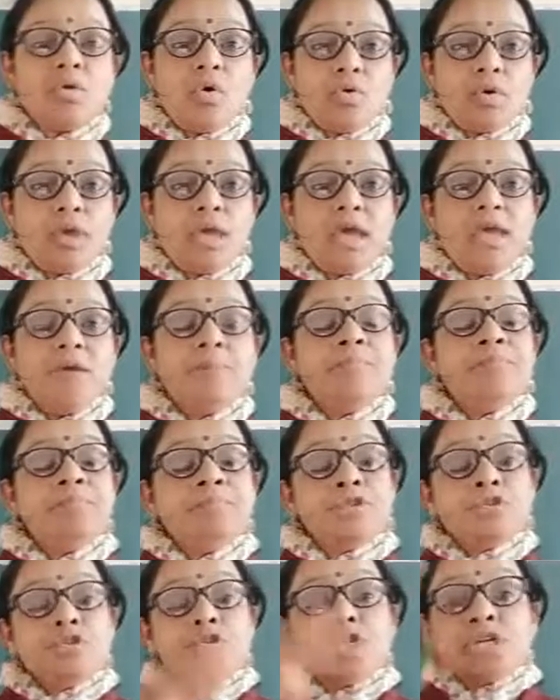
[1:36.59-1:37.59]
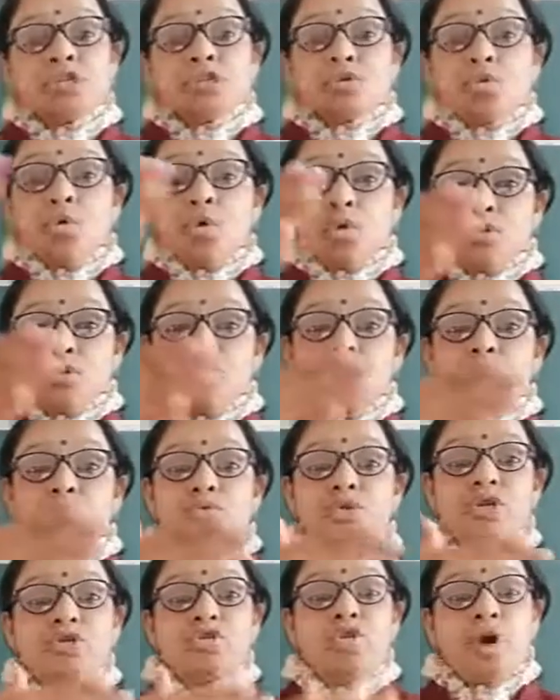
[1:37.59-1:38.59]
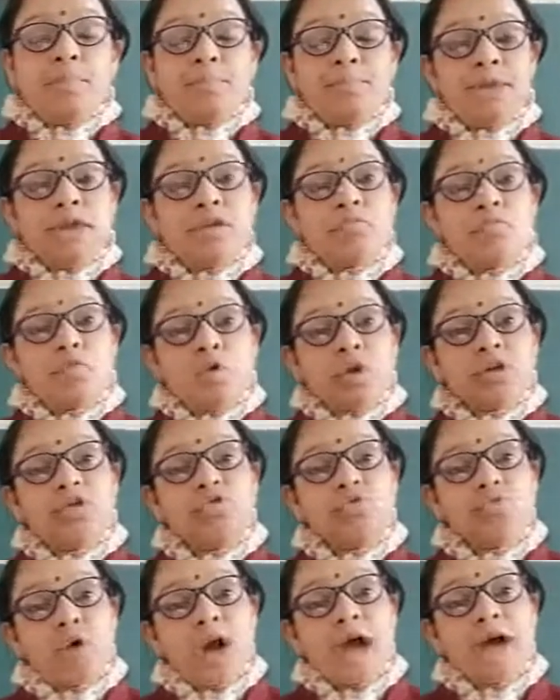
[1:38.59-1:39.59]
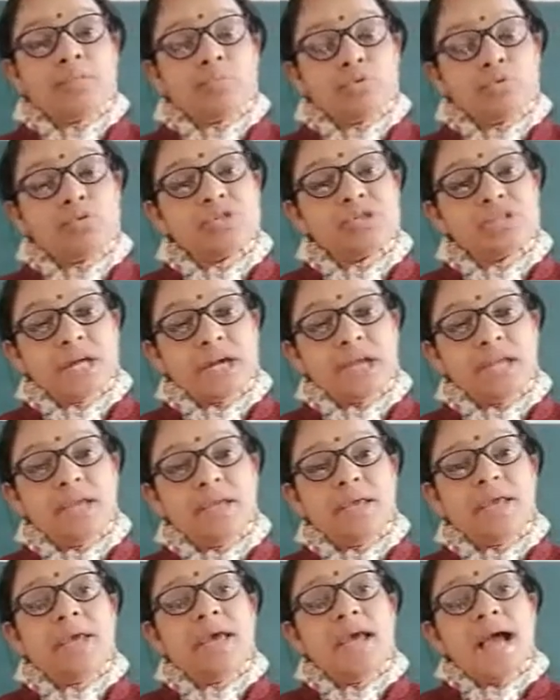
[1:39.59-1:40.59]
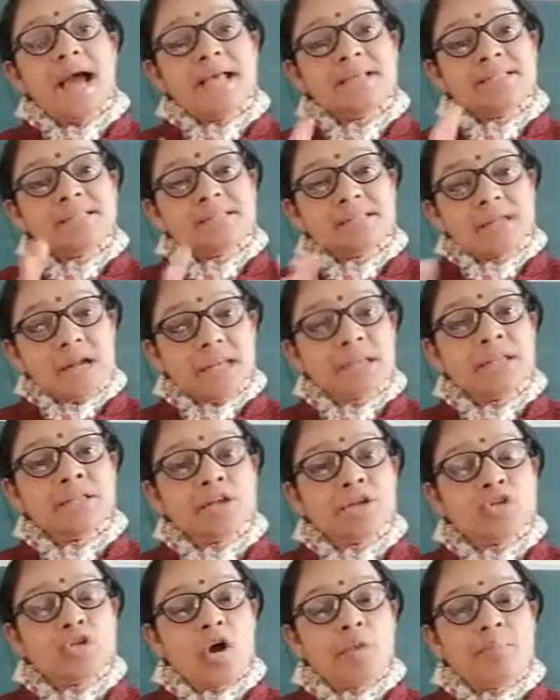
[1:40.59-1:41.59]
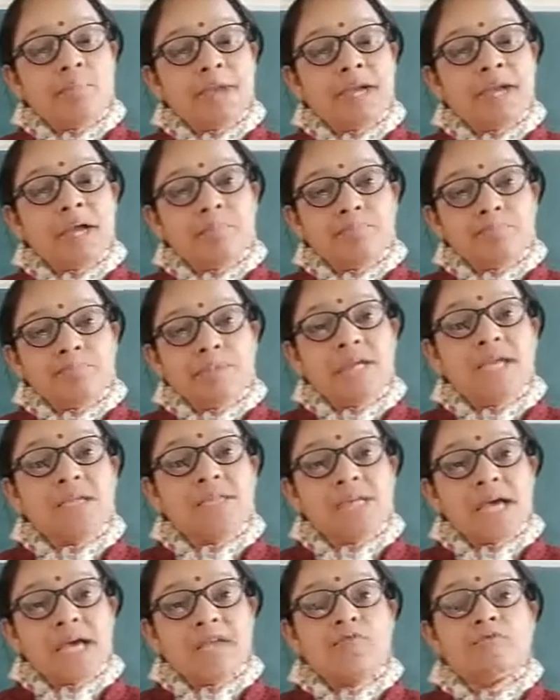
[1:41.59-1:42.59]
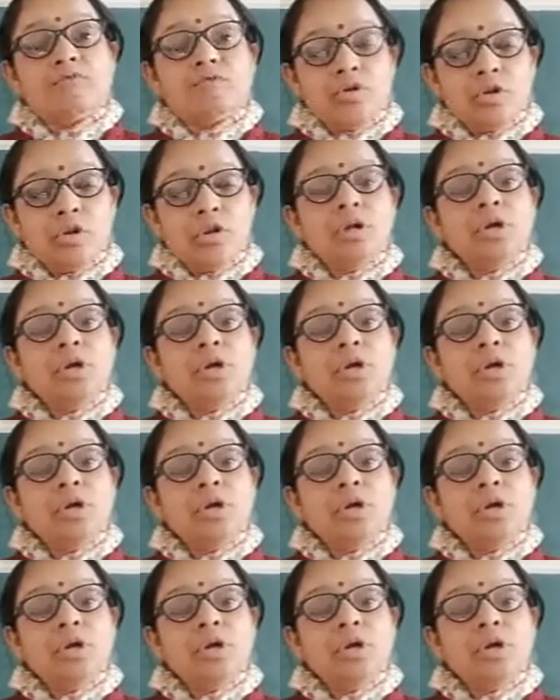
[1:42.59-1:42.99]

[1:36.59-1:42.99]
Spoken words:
Okay, you just go through the topic what you have to study and study the topic complete and full.